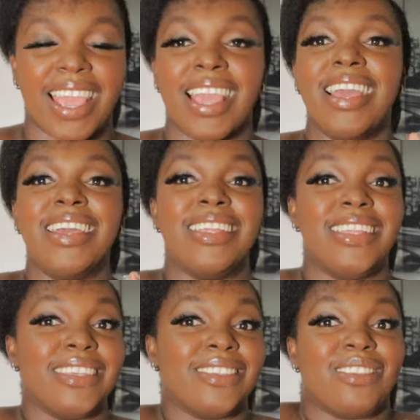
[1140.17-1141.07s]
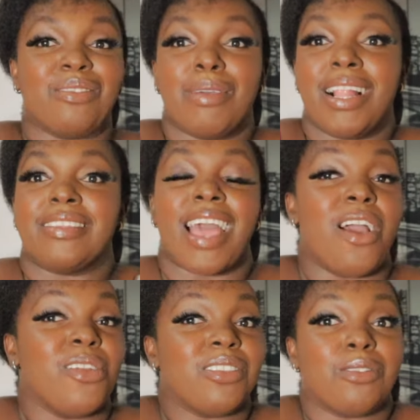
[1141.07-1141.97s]
like, this smells,
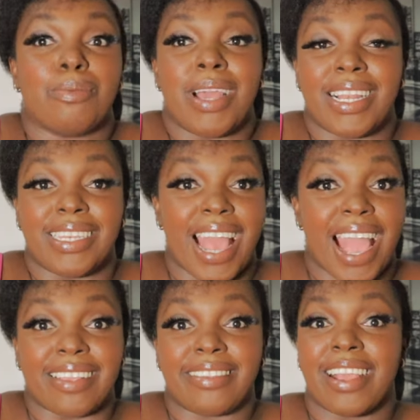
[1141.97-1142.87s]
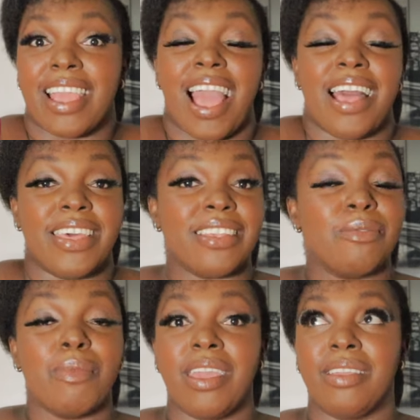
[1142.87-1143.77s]
I always smell nice. Like,
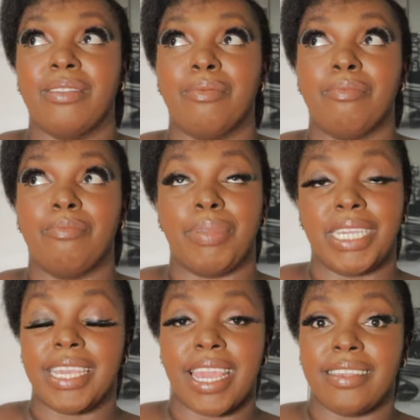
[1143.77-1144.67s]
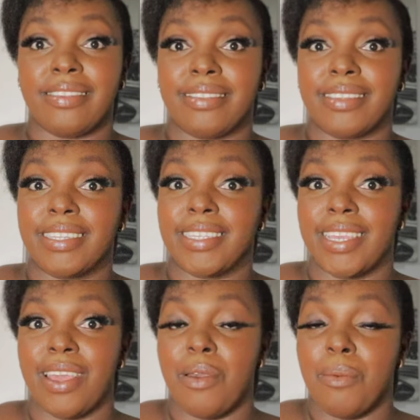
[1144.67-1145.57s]
that's my biggest,
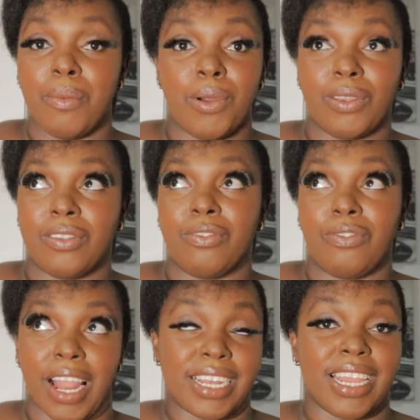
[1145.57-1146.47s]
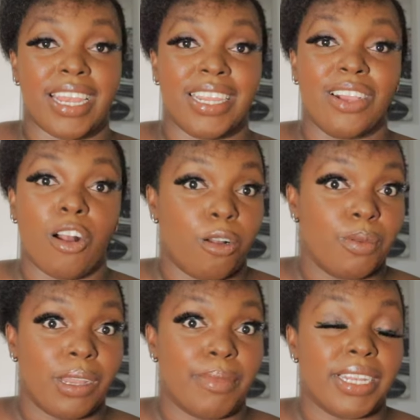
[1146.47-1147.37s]
most flattering
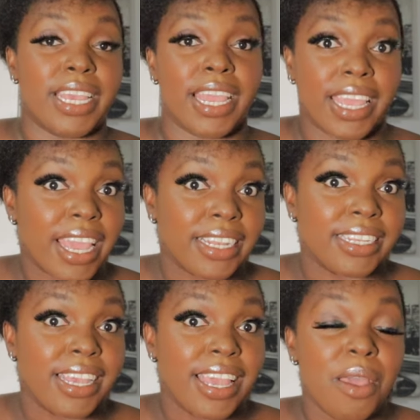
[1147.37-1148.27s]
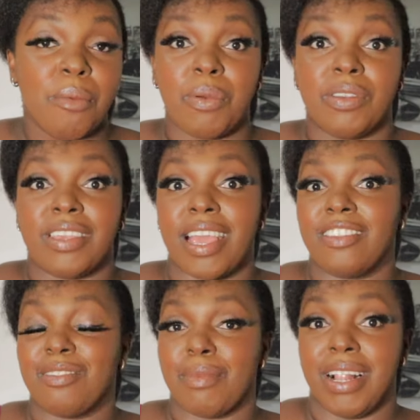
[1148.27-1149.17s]
compliment I get, because I
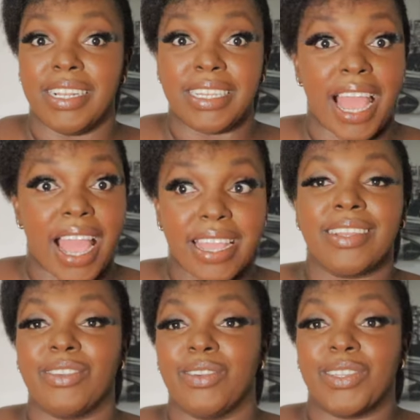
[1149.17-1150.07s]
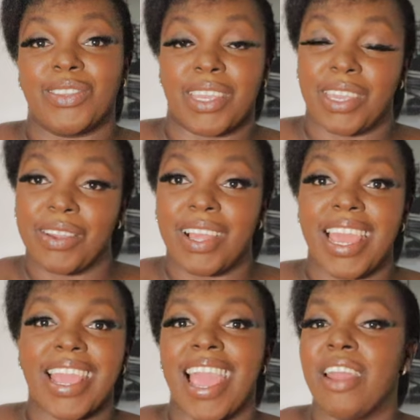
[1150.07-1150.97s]
smell nice. To, to give,
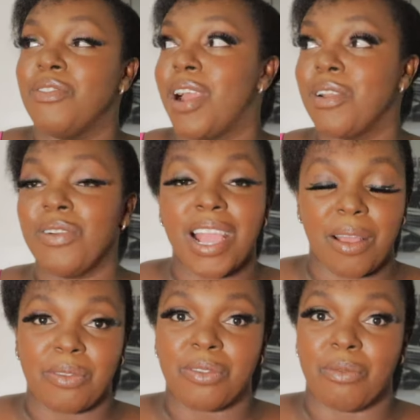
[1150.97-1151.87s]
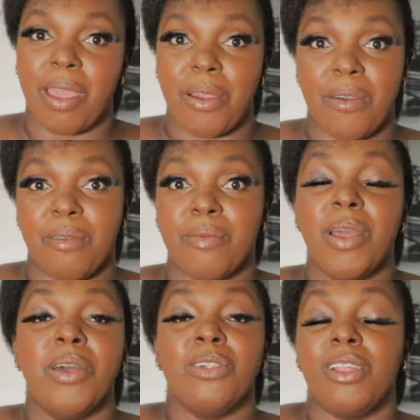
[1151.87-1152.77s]
like, everyone who comes to my home,
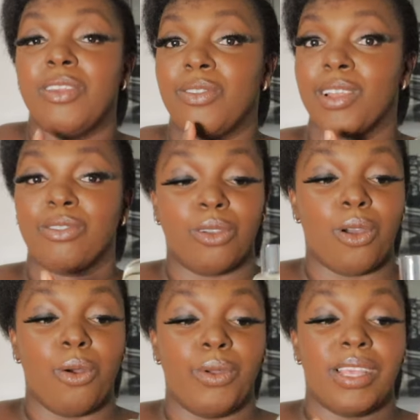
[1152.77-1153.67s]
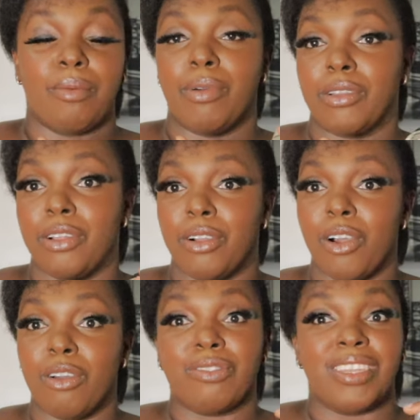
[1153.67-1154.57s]
they always want to go with a
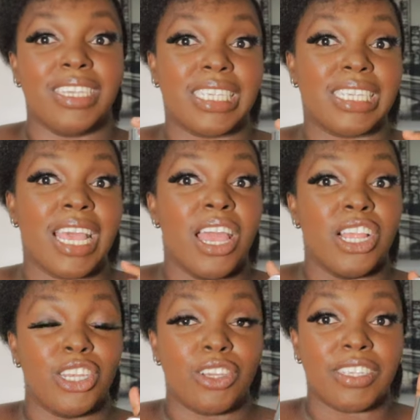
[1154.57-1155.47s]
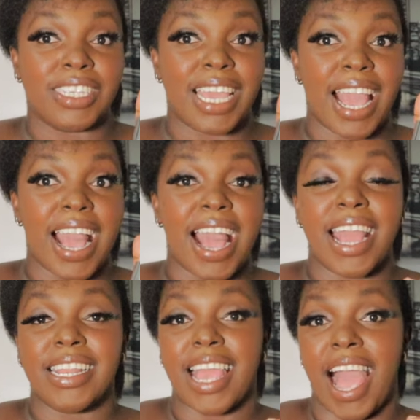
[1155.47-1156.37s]
bottle of this Dossier,
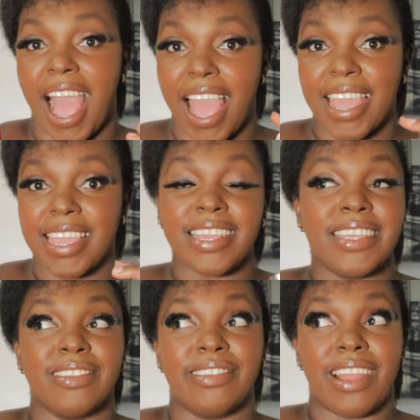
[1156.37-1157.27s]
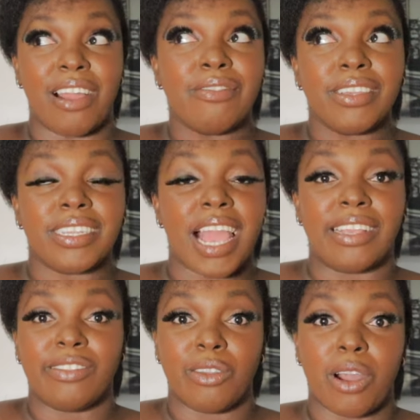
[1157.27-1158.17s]
and I love it.
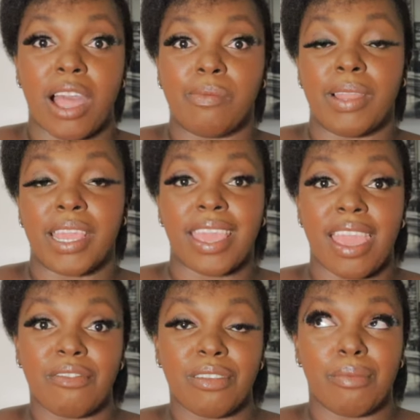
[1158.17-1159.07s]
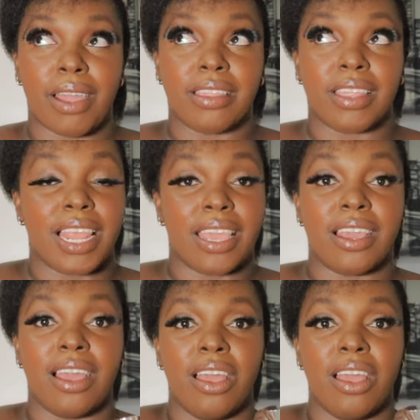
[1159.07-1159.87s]
I stock up like every month, like